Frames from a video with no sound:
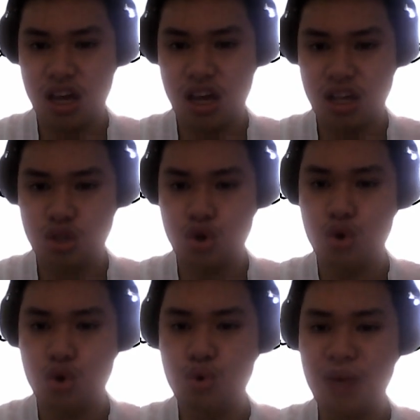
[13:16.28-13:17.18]
In
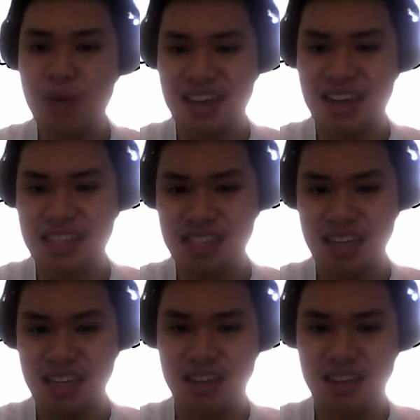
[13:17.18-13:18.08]
two ways,
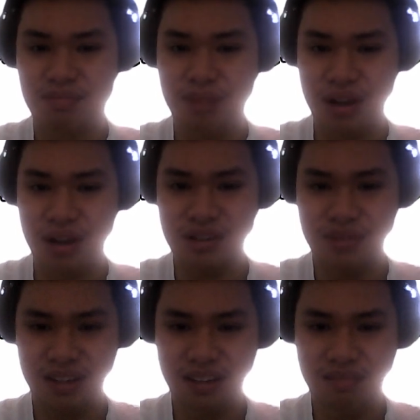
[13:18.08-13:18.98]
it blocks
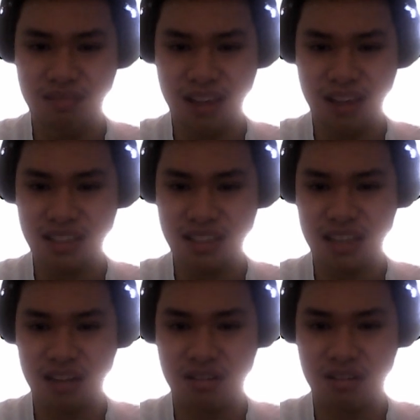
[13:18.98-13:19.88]
redundant paths
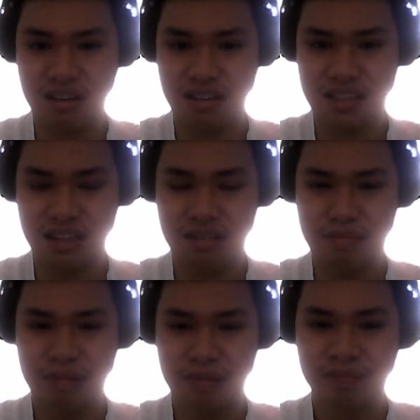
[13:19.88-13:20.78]
that could cause a
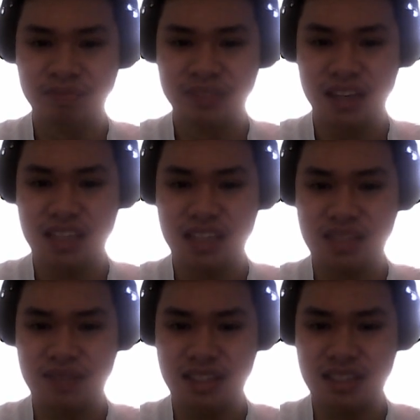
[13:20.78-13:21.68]
loop.
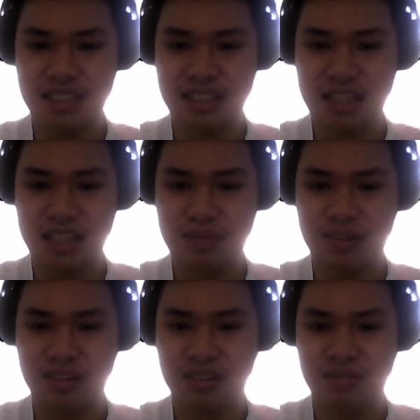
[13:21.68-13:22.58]
STB sends
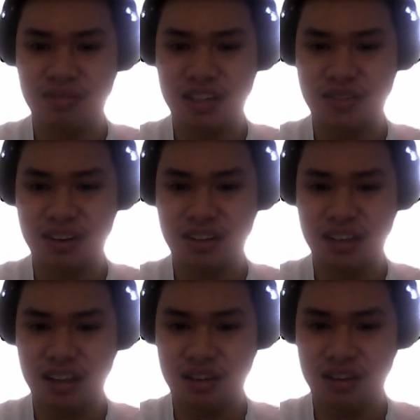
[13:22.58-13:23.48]
bridge protocol
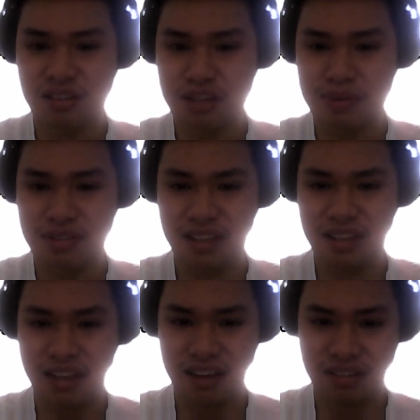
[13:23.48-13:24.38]
data units
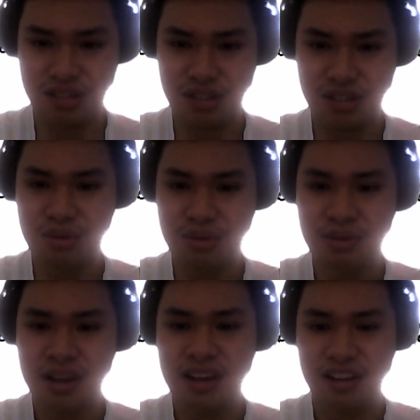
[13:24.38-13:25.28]
between layer
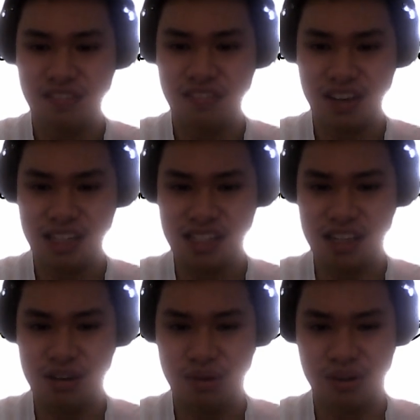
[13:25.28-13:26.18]
2 devices
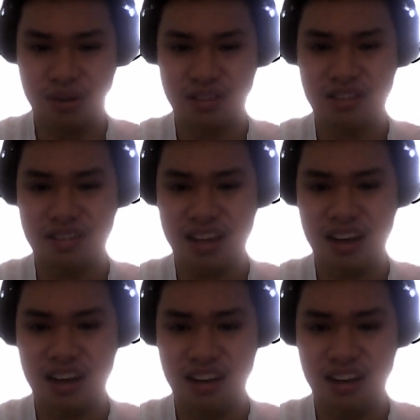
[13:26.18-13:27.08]
in order to create
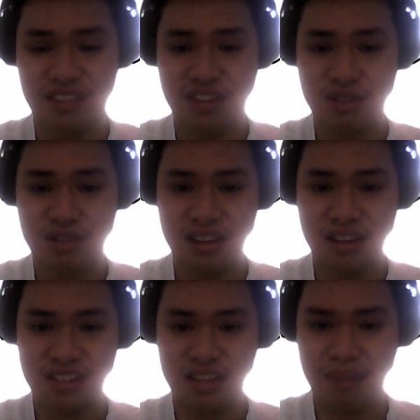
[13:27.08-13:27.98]
an individual
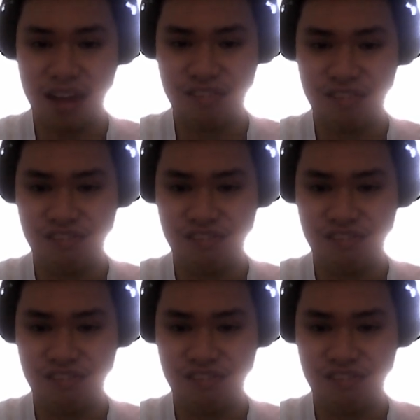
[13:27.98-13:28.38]
logical path.